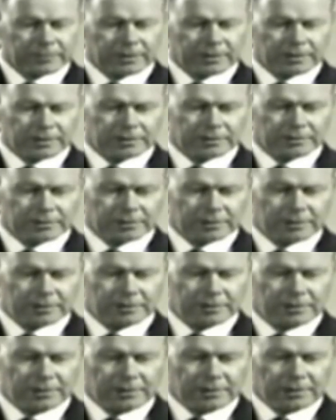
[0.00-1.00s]
And uh,
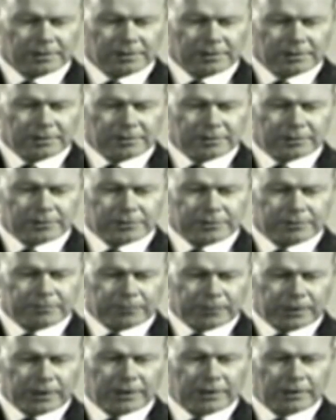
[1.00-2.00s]
this
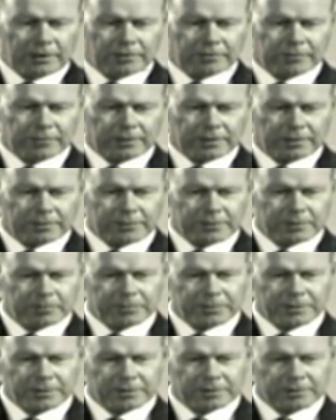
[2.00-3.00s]
evolved out of
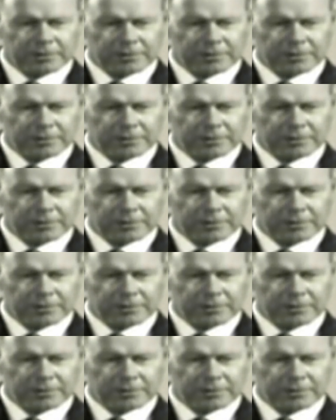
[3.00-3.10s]
something that